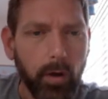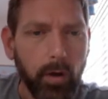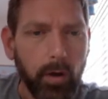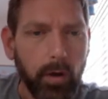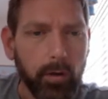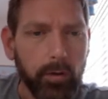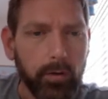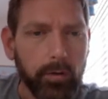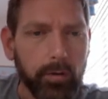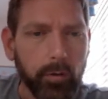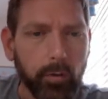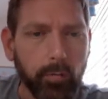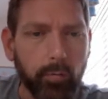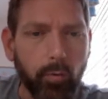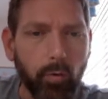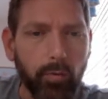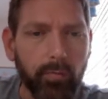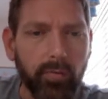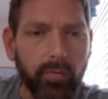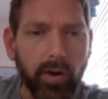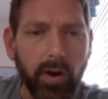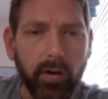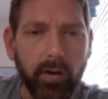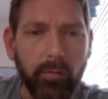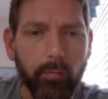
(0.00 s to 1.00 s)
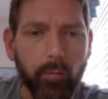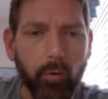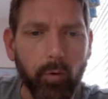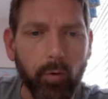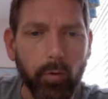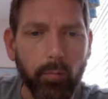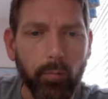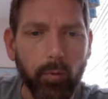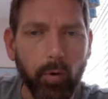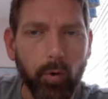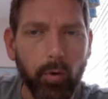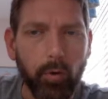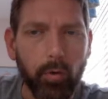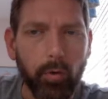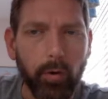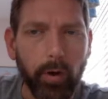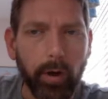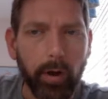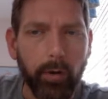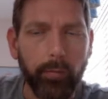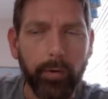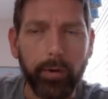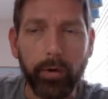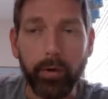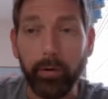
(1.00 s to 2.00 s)
0.5 molar, and
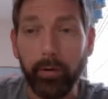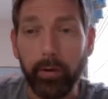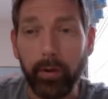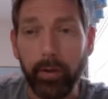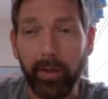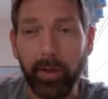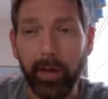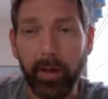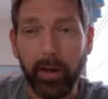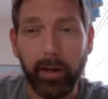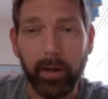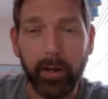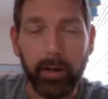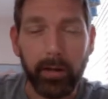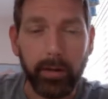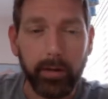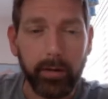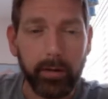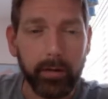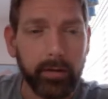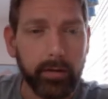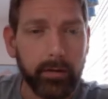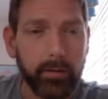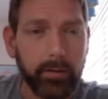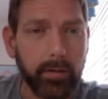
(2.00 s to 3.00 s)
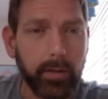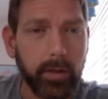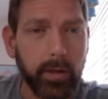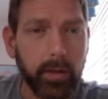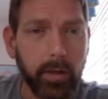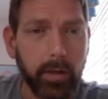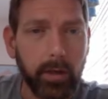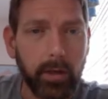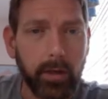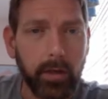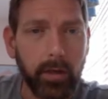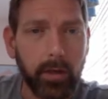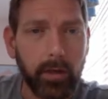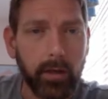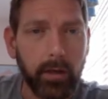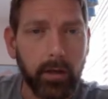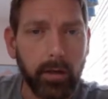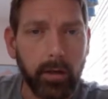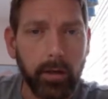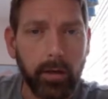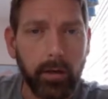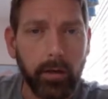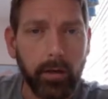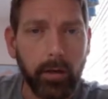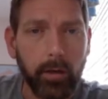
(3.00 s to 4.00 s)
we know that that is
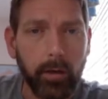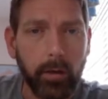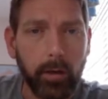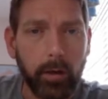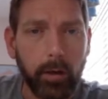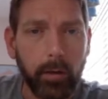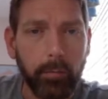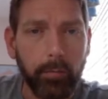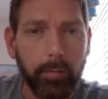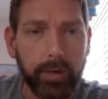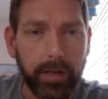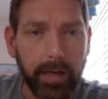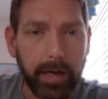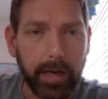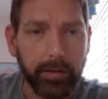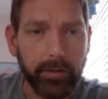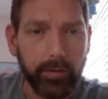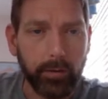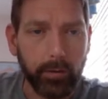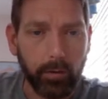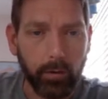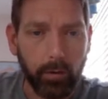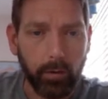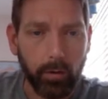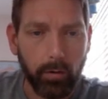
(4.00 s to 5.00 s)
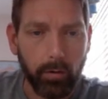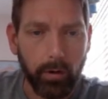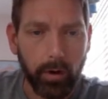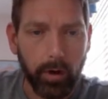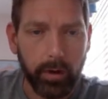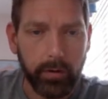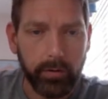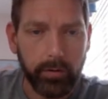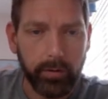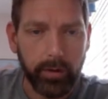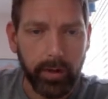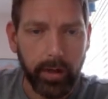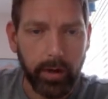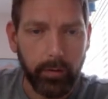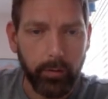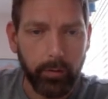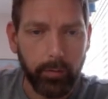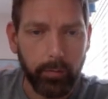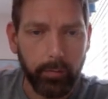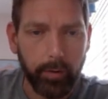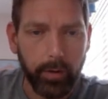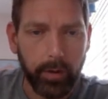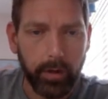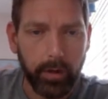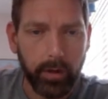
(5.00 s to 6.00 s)
the potassium chloride, so that would
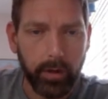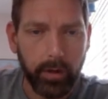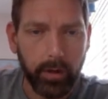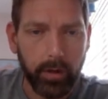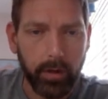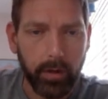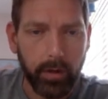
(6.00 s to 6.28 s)
be